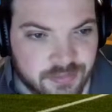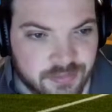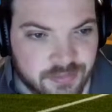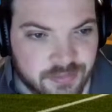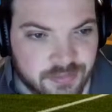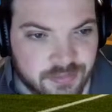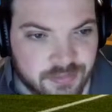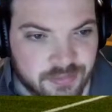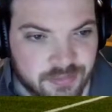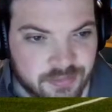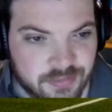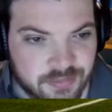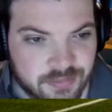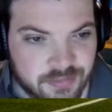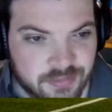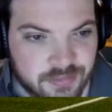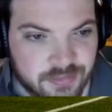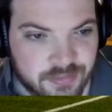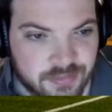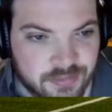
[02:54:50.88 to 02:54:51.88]
going
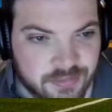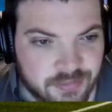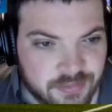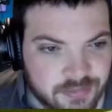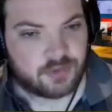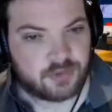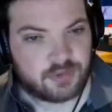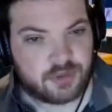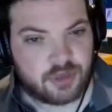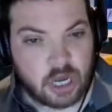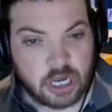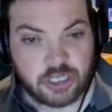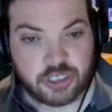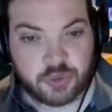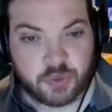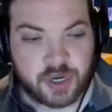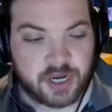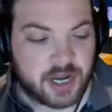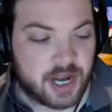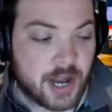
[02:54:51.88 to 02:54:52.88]
to
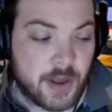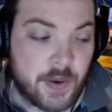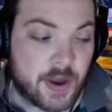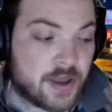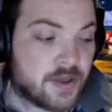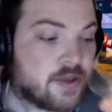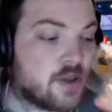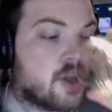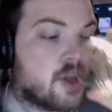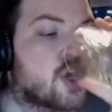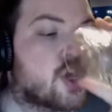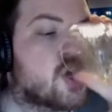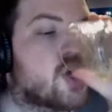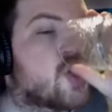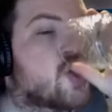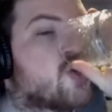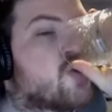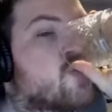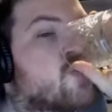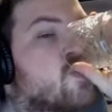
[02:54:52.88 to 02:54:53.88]
win anyway.
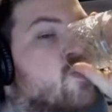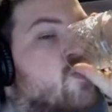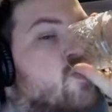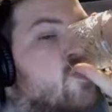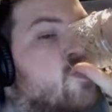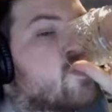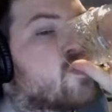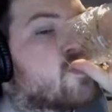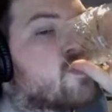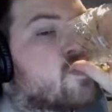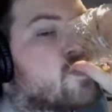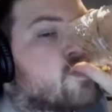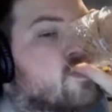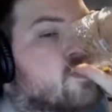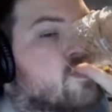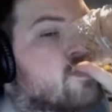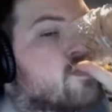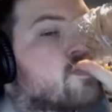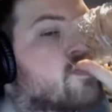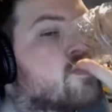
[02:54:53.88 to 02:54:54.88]
So I
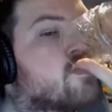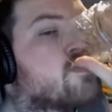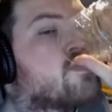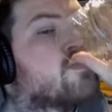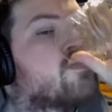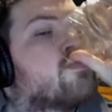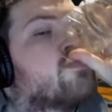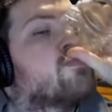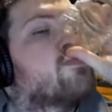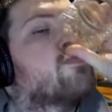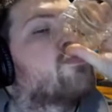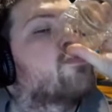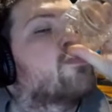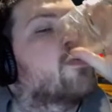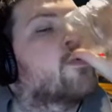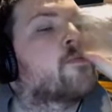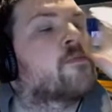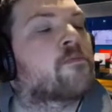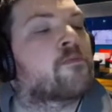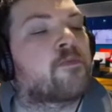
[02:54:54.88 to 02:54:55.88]
suppose that
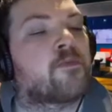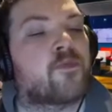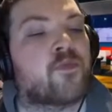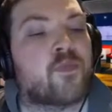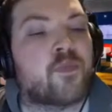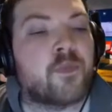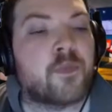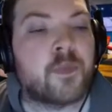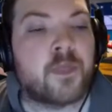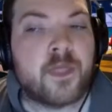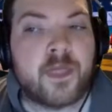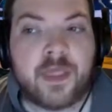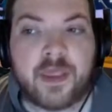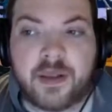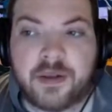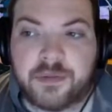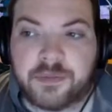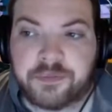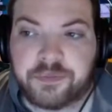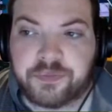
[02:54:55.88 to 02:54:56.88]
won't really
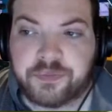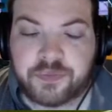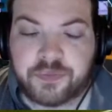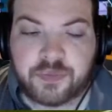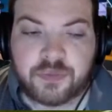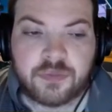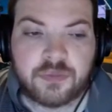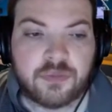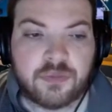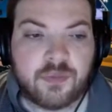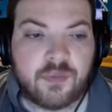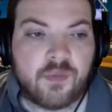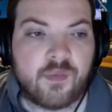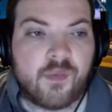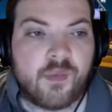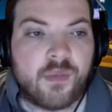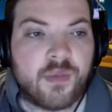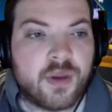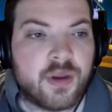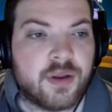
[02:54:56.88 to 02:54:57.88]
sort of do anything
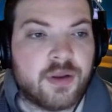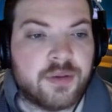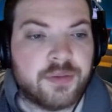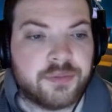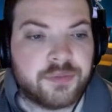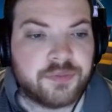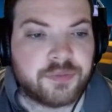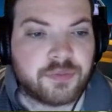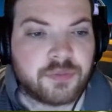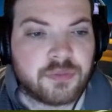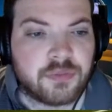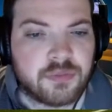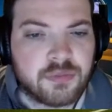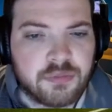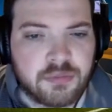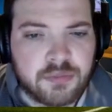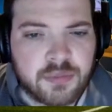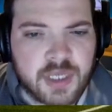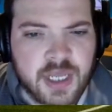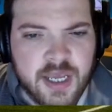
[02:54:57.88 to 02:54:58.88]
to sort of not
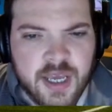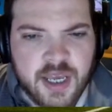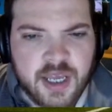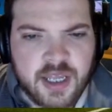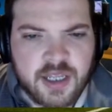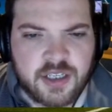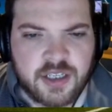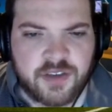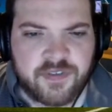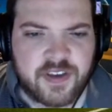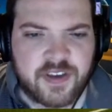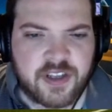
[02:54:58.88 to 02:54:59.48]
make the inevitable.